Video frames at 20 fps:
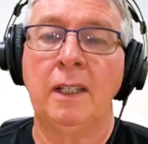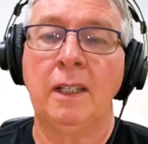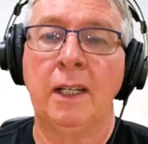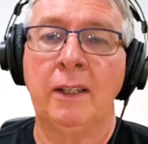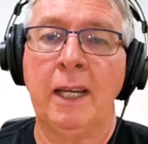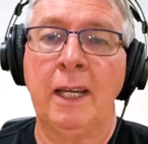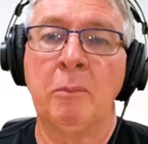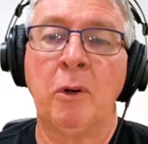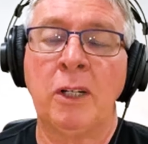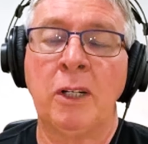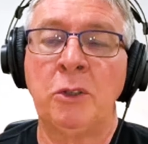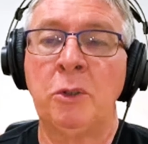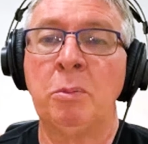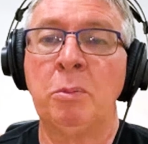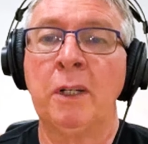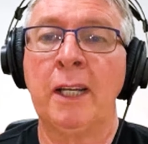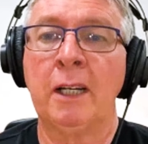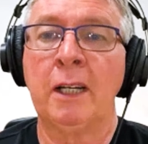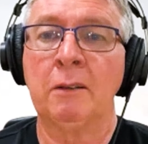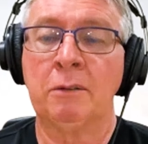Now, that might
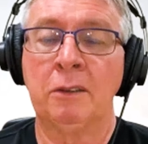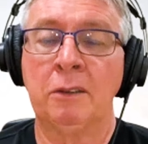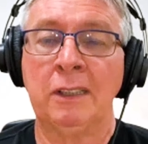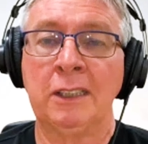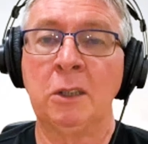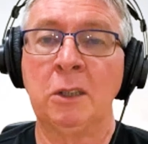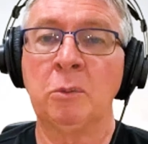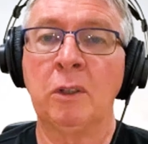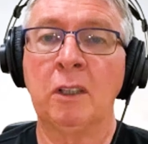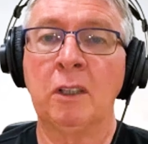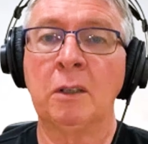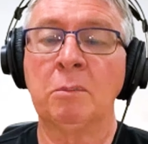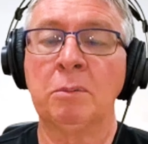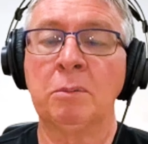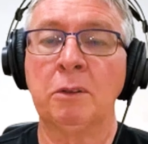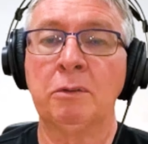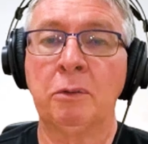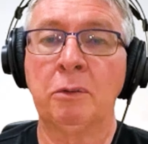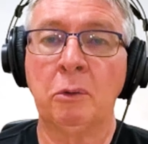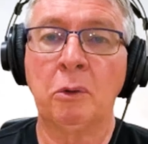dribble out for a little
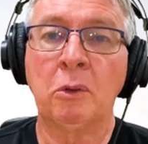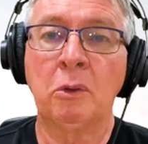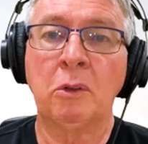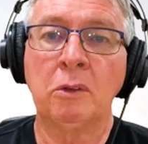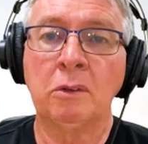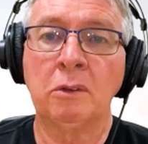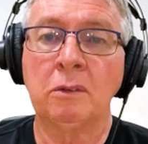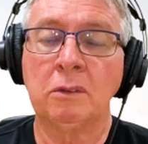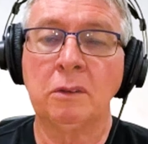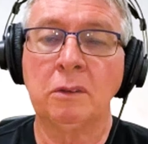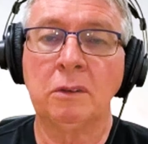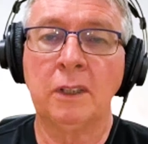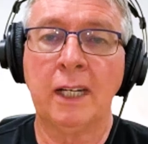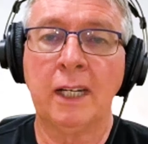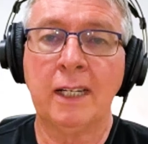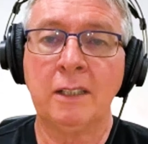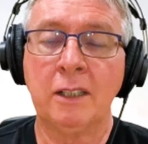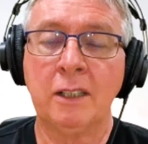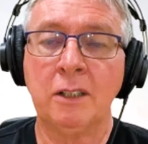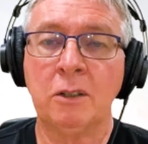while before
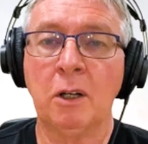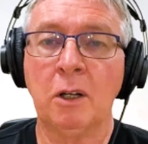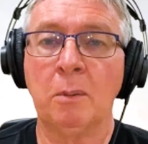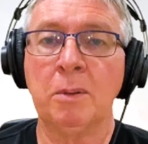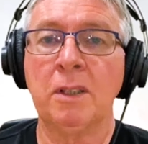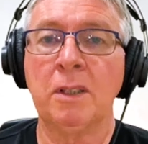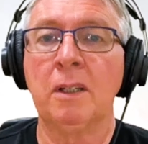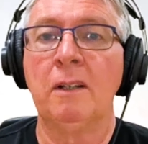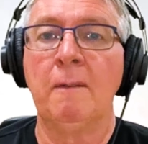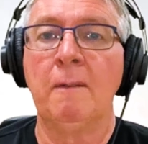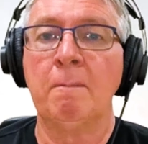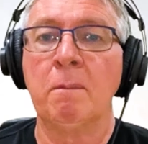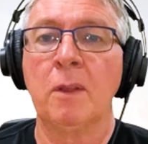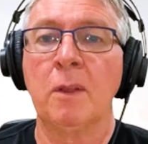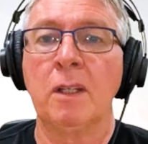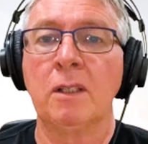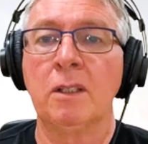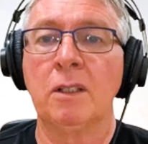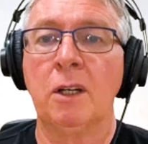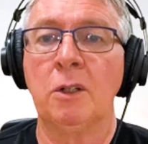it actually stops.
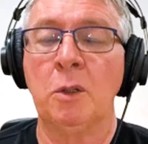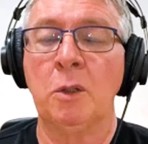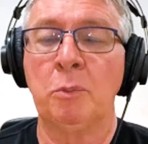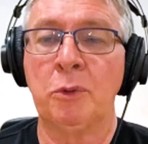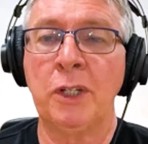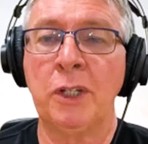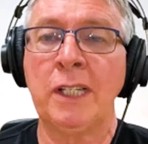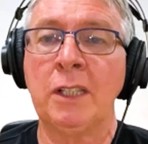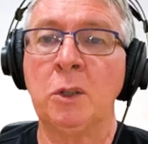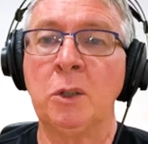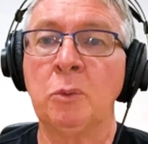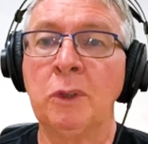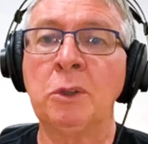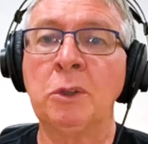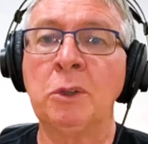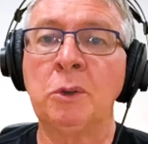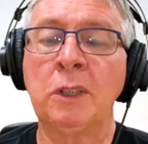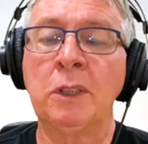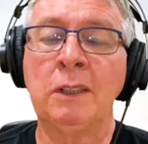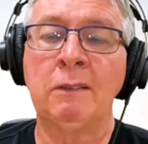So your breather
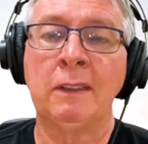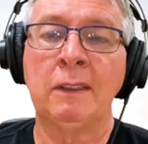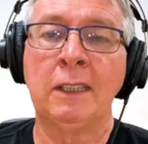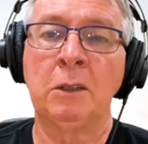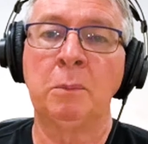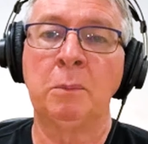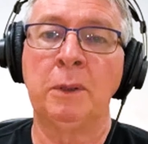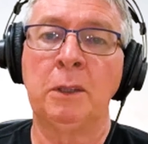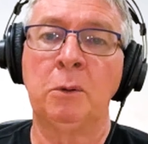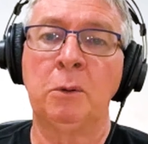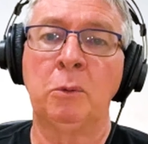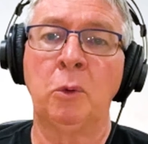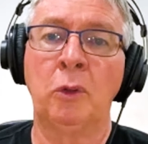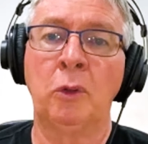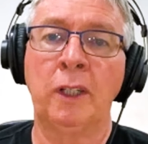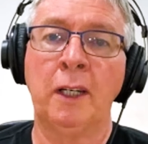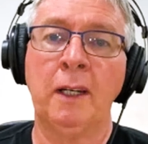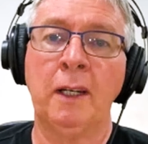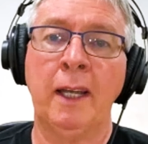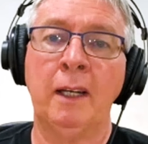will drip a little bit of
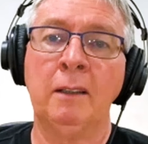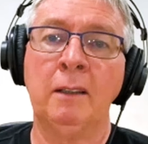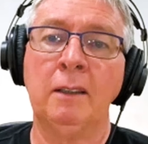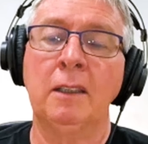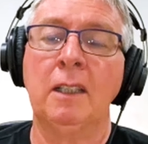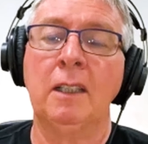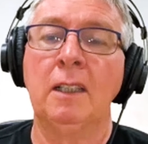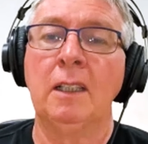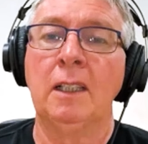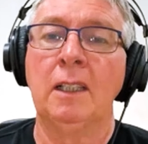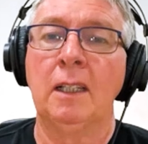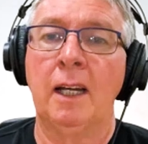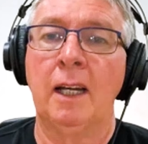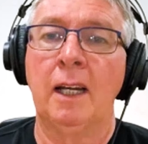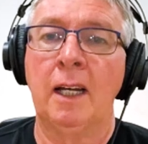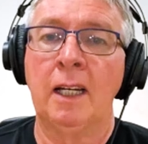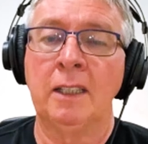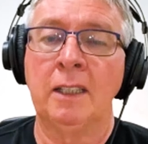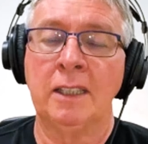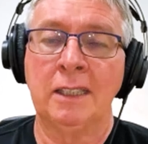water
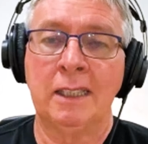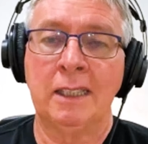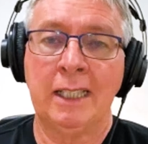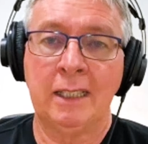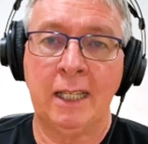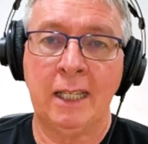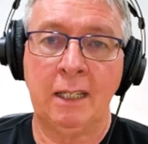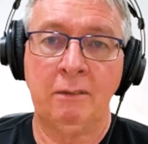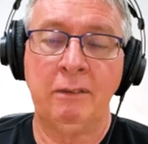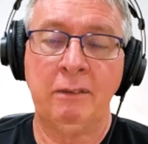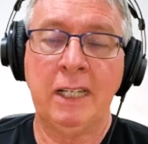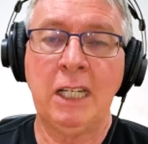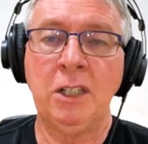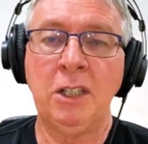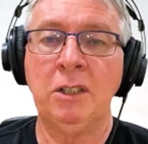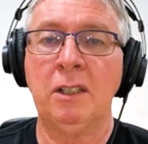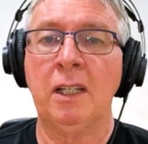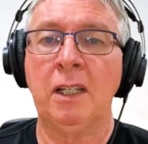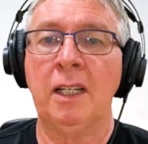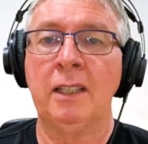out. Just let that
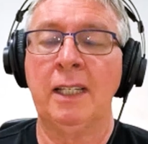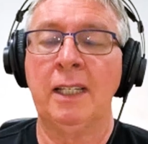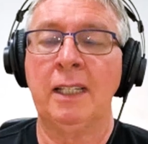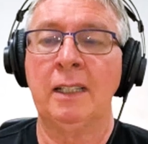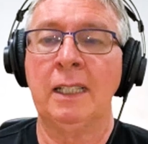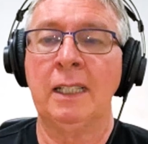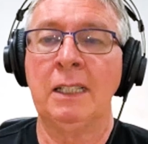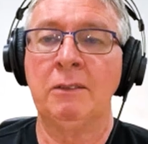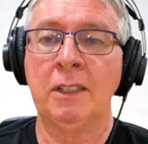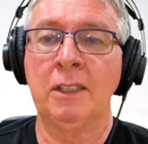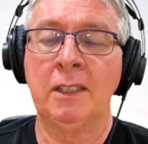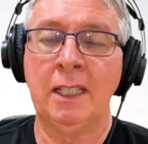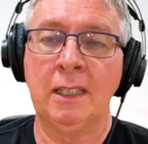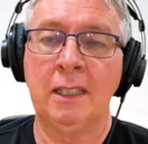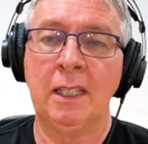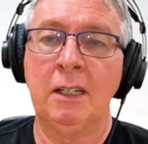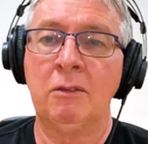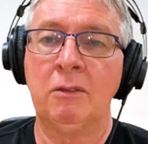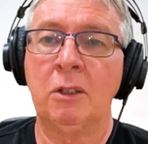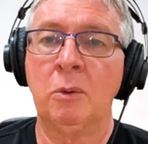finish and then leave it
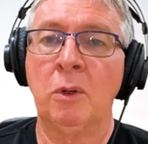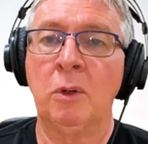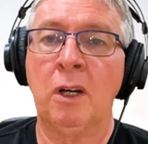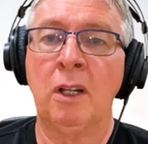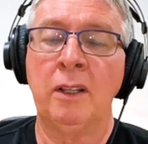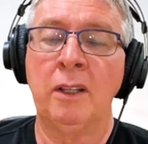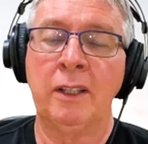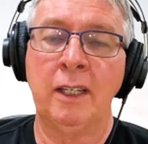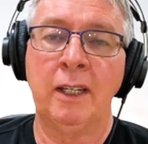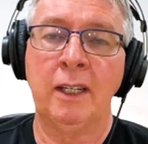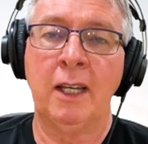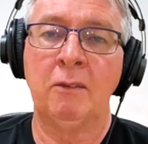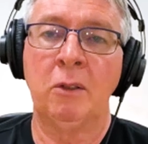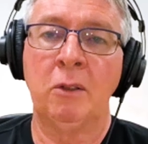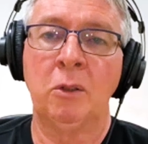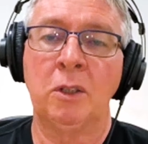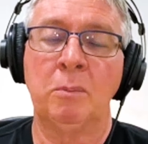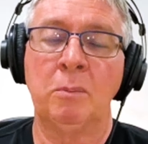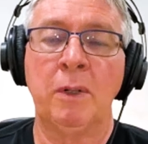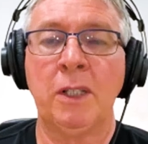sit there for a while and then have
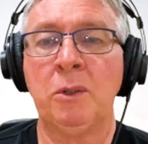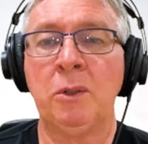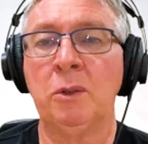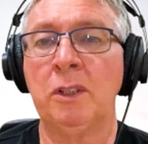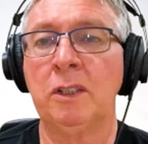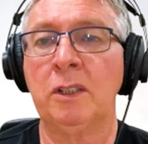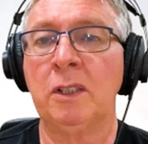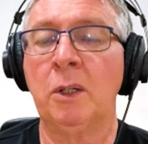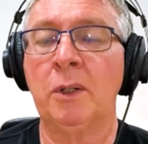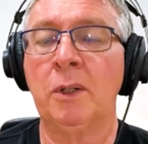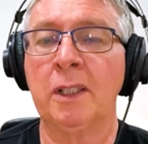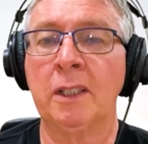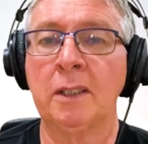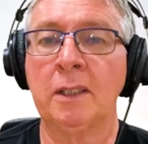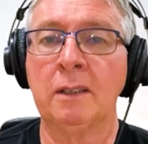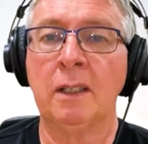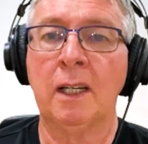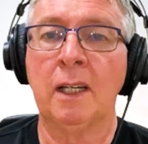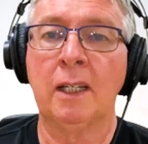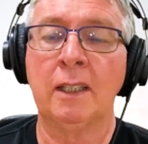a look and make sure there's no
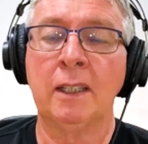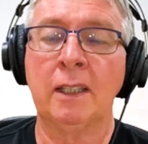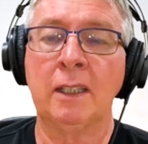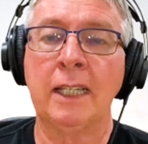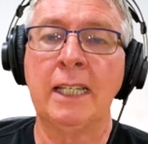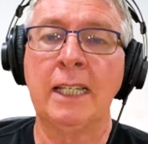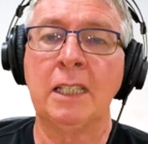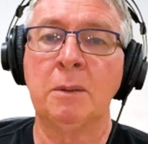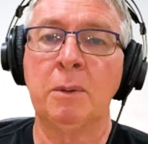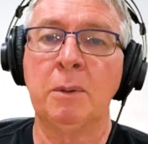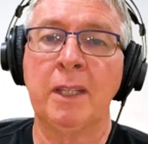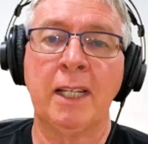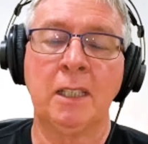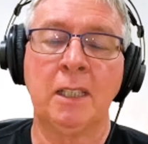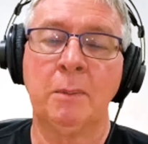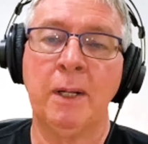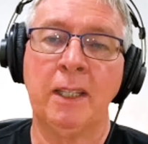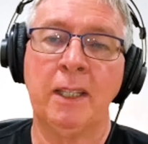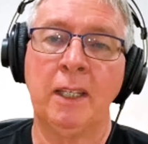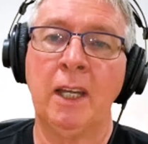other leaks. But
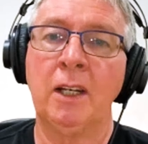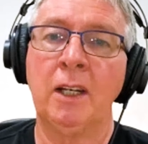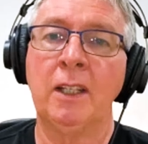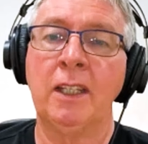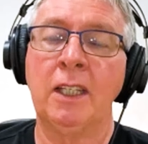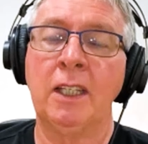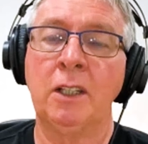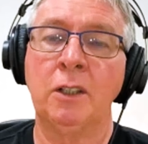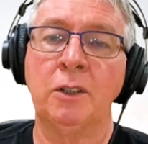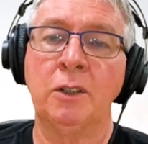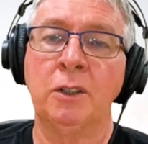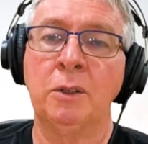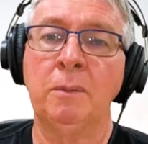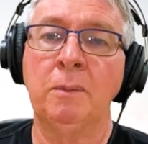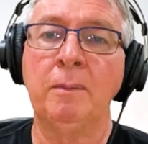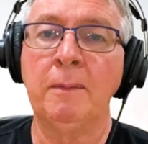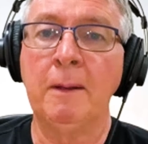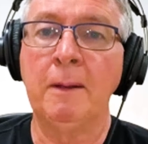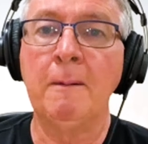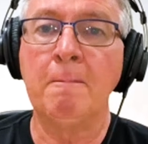that's about the only thing you can
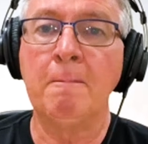do.